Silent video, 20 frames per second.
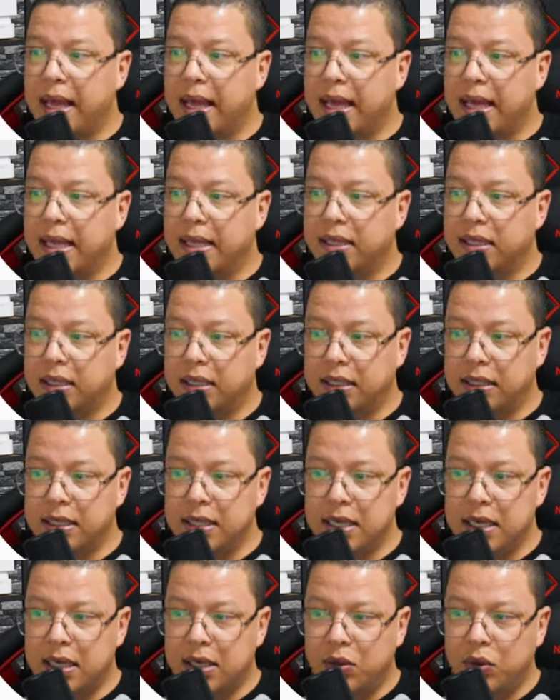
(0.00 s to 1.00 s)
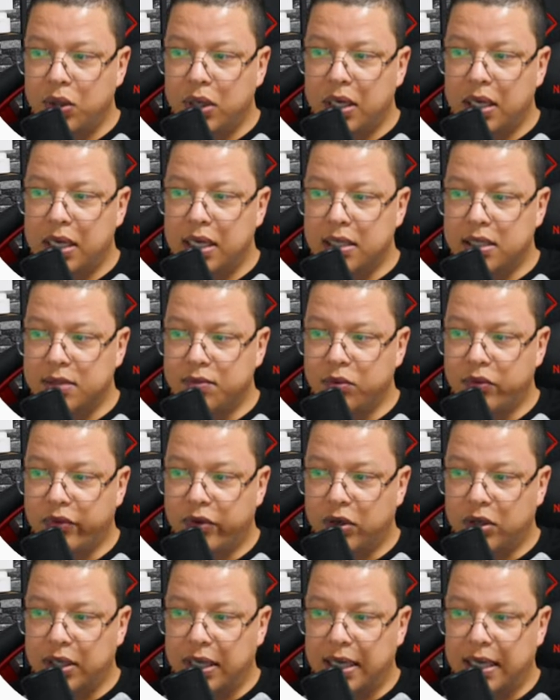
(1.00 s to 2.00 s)
And now let's move
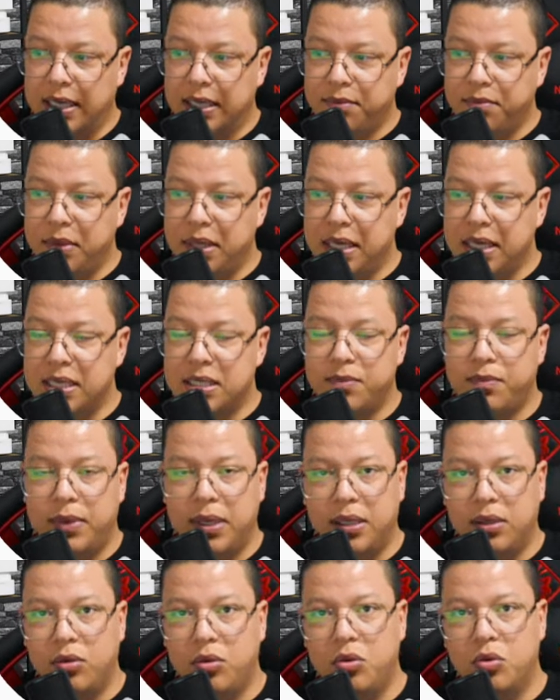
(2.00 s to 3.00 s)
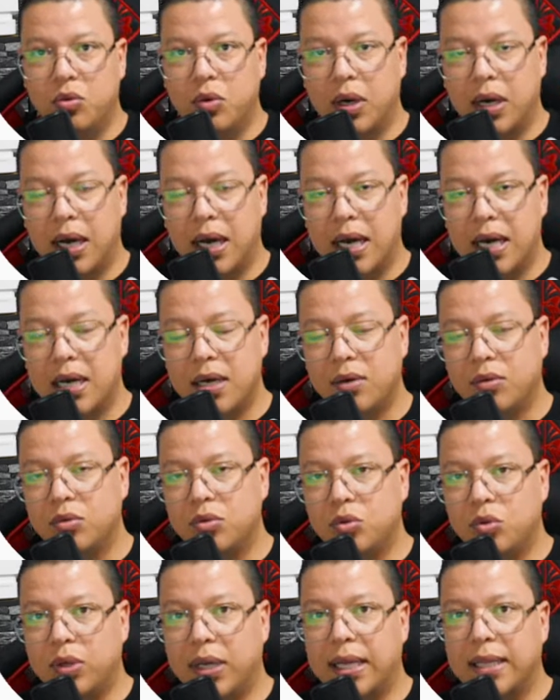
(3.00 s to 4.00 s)
on, and let me explain to you
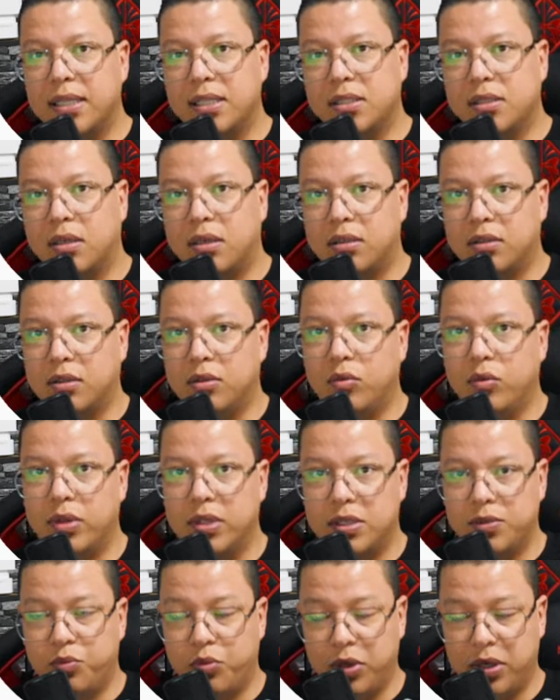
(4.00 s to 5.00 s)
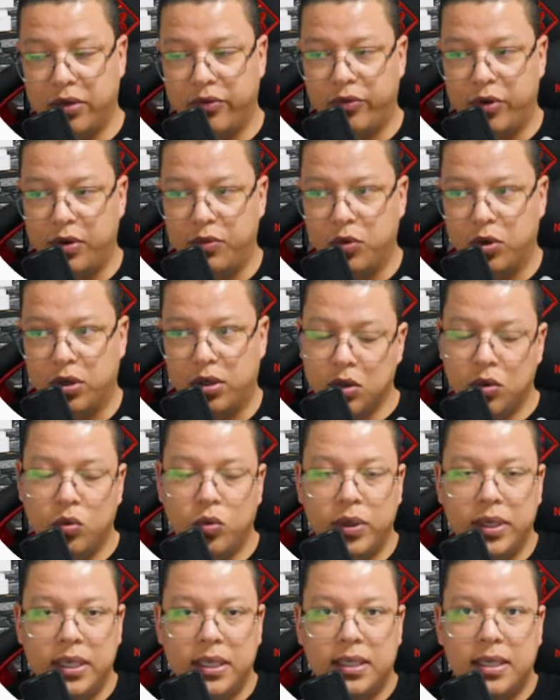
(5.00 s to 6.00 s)
how to get started with the Spring Framework. So
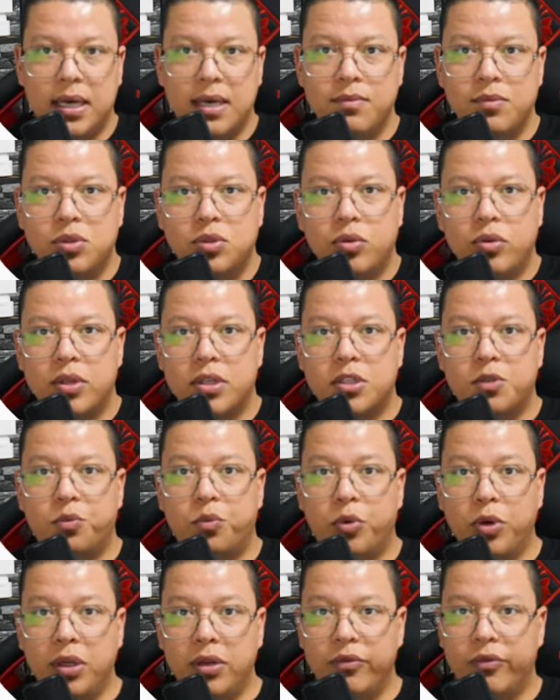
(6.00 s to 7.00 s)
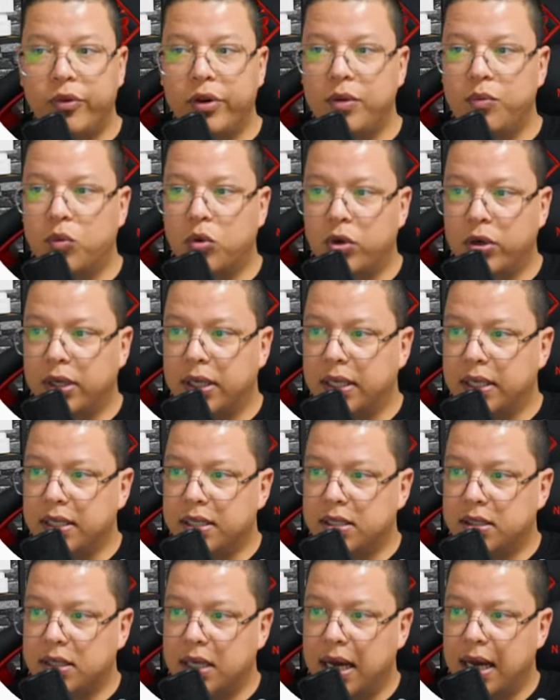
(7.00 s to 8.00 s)
when it comes to the Spring Framework,
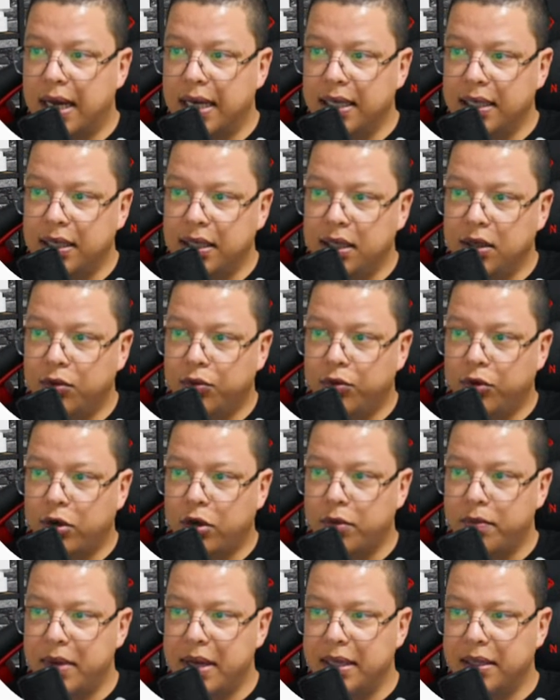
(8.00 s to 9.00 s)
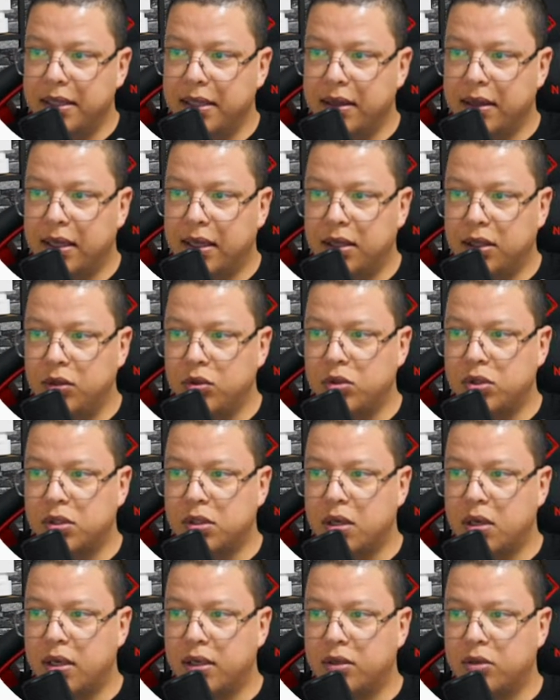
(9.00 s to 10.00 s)
it's highly recommended that you
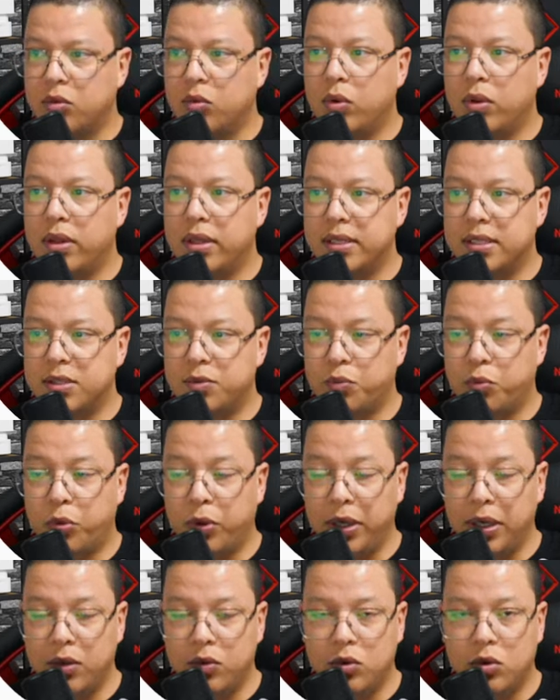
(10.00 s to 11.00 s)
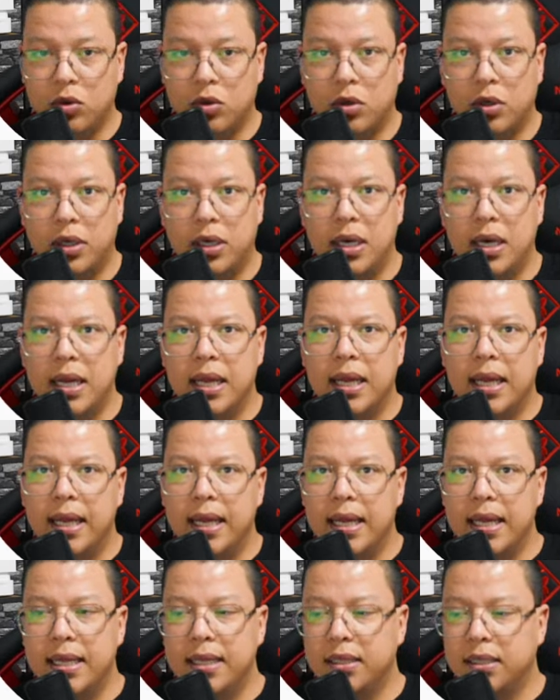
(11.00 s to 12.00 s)
start with the Spring Core,
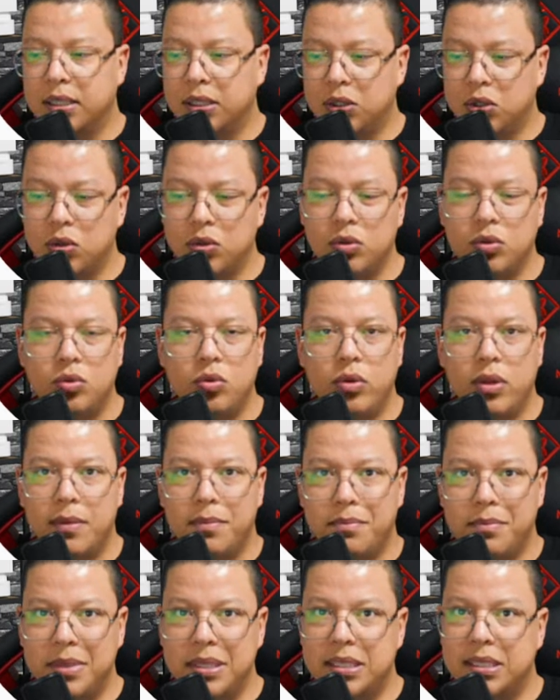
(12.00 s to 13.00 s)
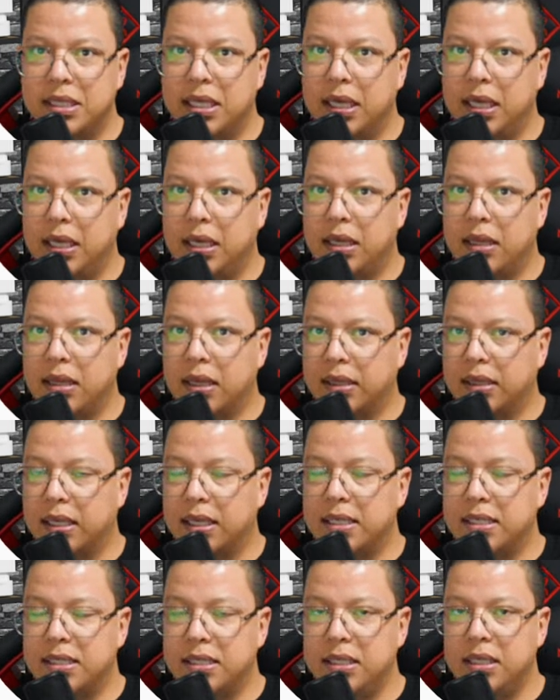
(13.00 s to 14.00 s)
and don't do the mistake that
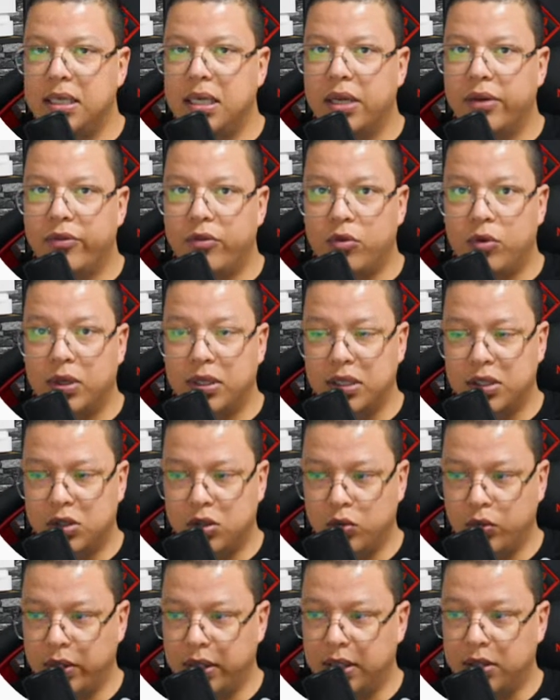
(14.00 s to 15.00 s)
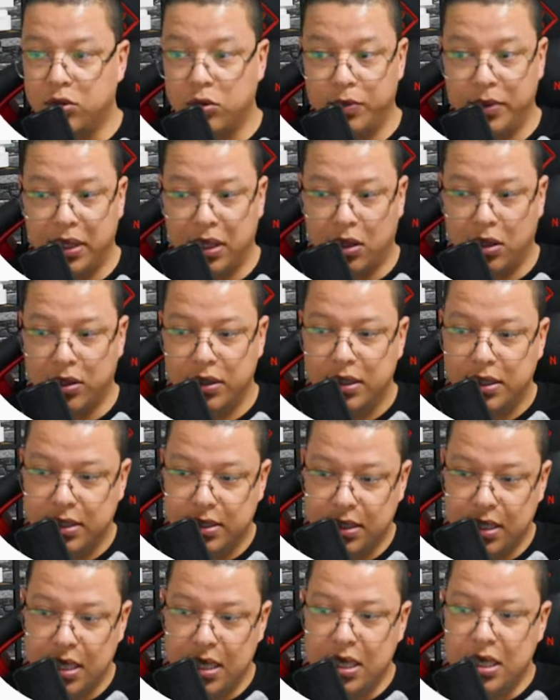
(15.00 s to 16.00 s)
I see everyone is doing, to be
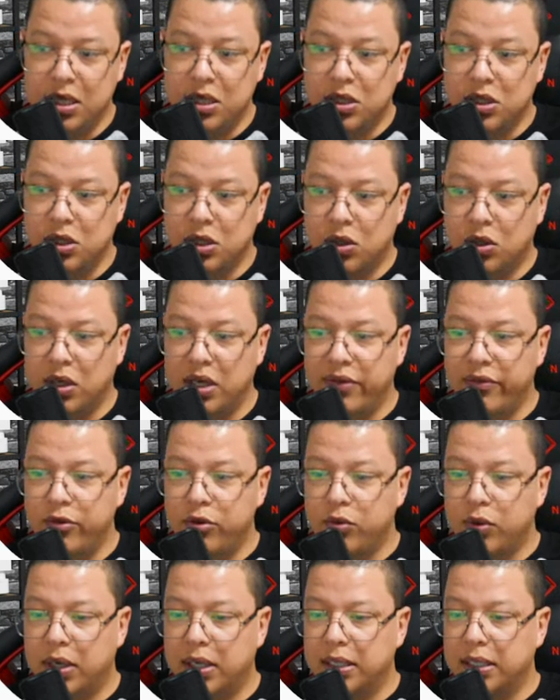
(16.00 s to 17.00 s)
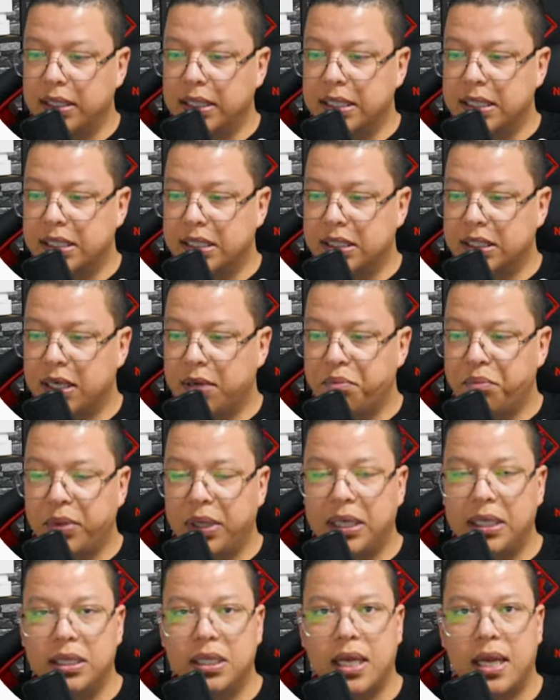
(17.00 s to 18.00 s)
honest. So everyone is
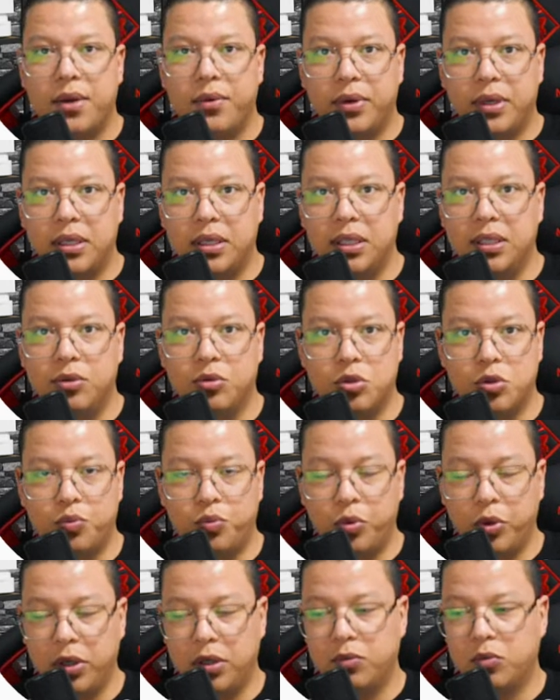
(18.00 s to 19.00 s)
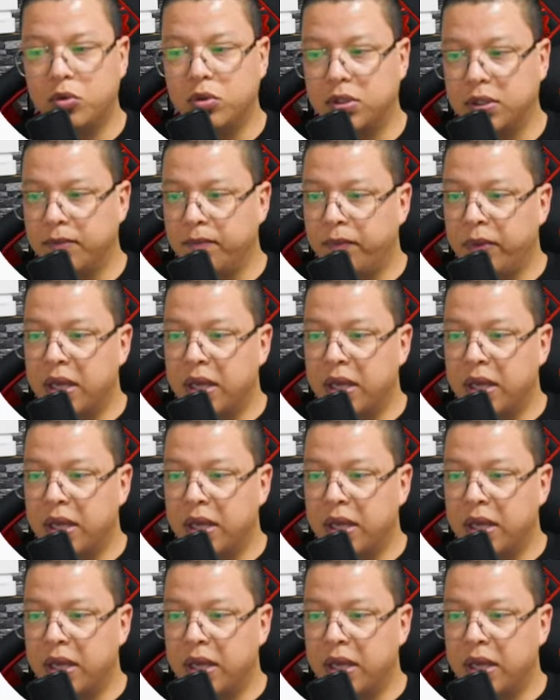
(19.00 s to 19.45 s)
jumping directly to Spring Boot.